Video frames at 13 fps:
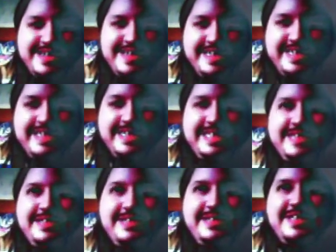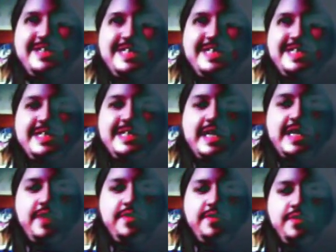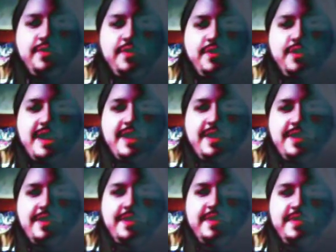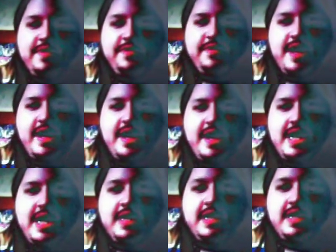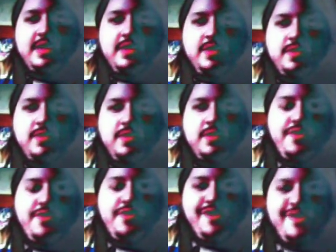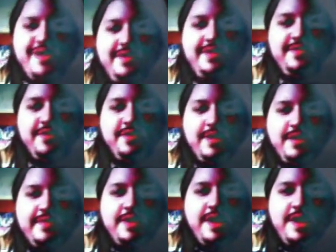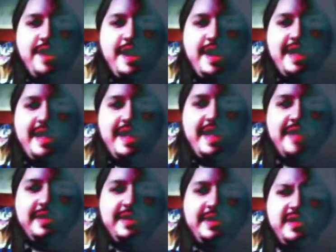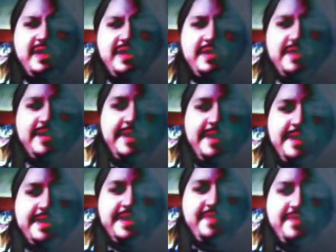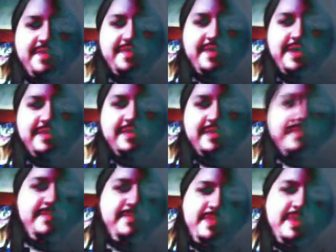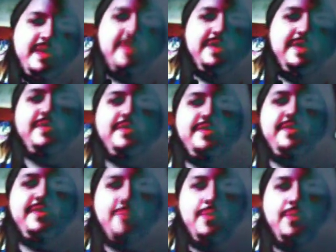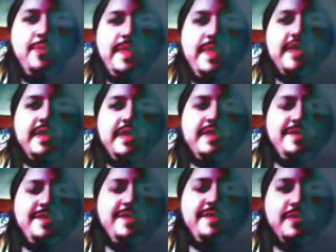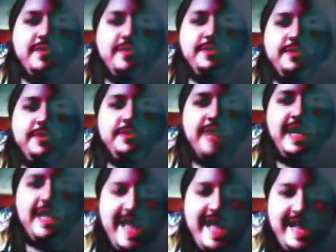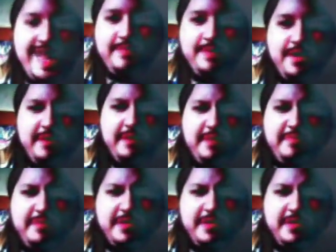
You can get Sword Breakers this way, or your Dorrants or whatever, and keep the deck flowing. I just don't think this card's ever going to end a game properly.